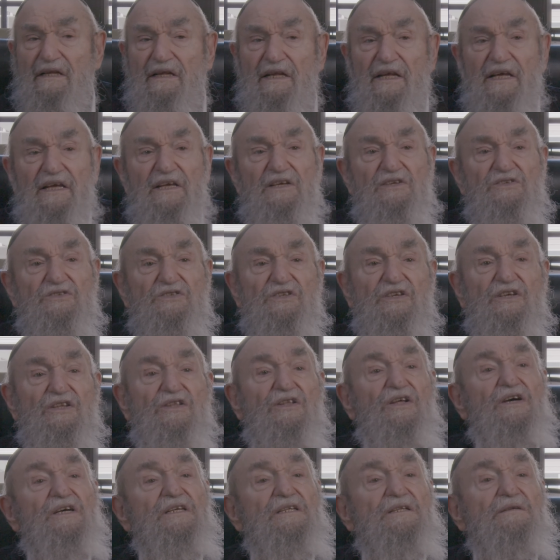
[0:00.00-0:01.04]
And he, see,
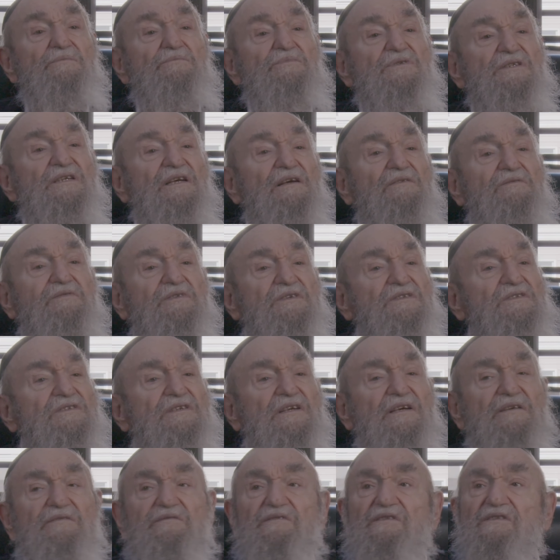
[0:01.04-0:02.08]
Lot himself can
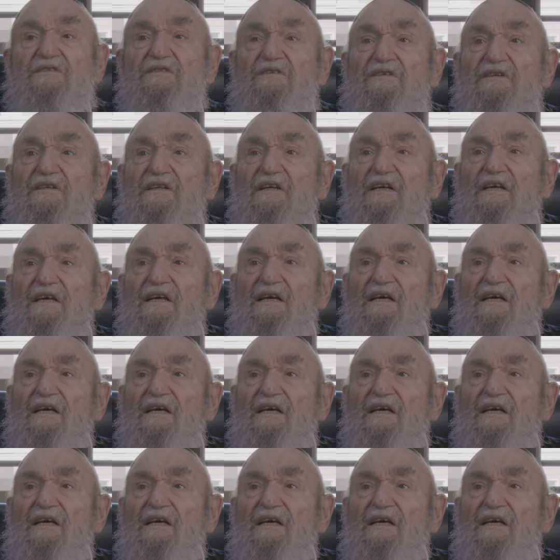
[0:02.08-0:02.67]
save the city.